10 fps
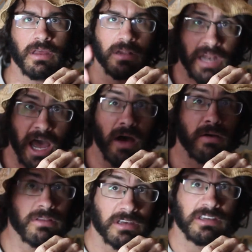
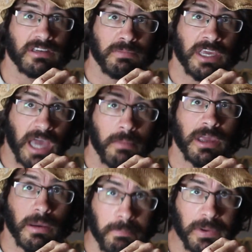Now this is
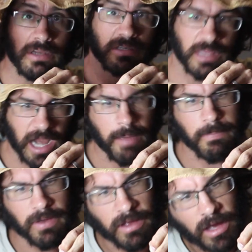becoming a pinch
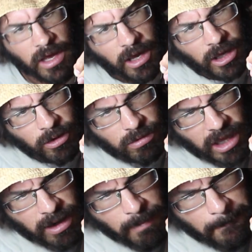wrap. You
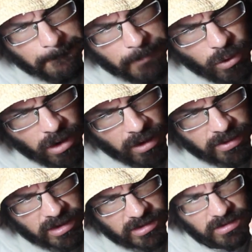then pull
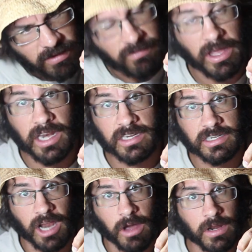on this very
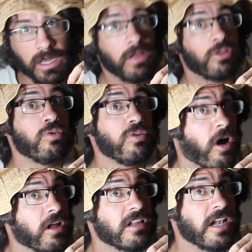slowly. Do
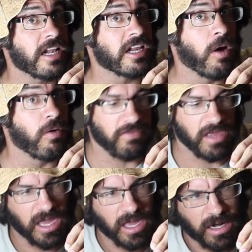not let go of the
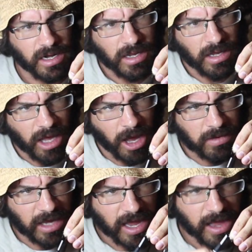hair.
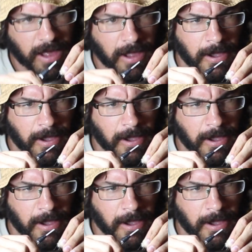Okay?